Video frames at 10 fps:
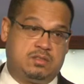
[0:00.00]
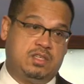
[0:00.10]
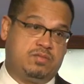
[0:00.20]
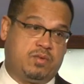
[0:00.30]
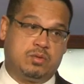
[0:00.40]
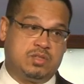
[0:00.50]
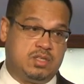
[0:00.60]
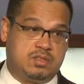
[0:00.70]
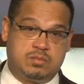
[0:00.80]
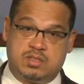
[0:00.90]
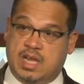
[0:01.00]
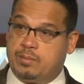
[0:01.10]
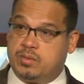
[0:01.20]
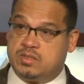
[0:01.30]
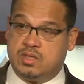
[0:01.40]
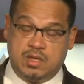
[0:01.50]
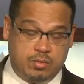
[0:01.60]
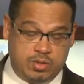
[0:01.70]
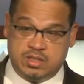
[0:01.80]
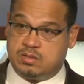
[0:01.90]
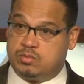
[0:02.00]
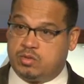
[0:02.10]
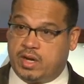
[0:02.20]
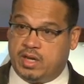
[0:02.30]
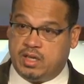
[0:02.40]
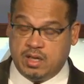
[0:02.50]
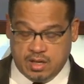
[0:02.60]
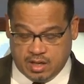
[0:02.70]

These folks need some stipends. We need some training.